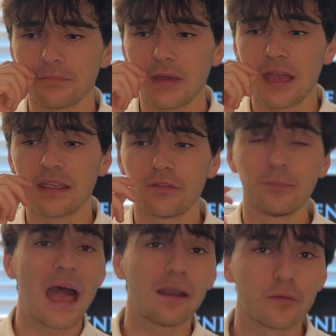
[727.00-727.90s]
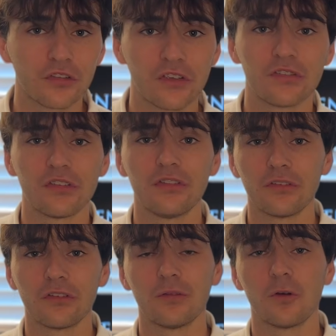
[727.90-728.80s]
I guess, bad
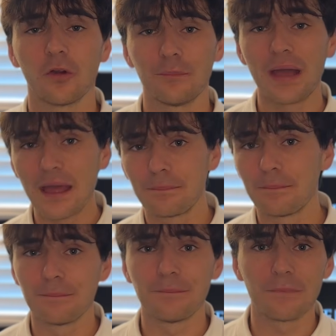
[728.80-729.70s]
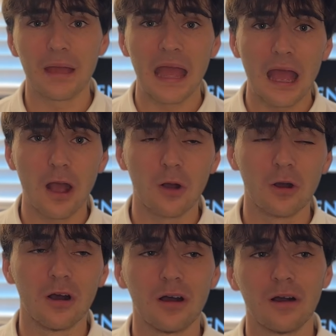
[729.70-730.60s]
resistance or a bad
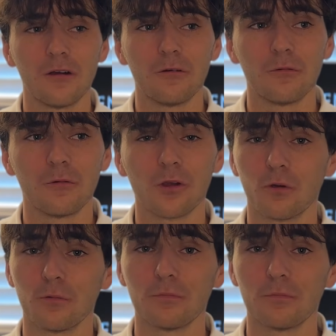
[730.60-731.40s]
or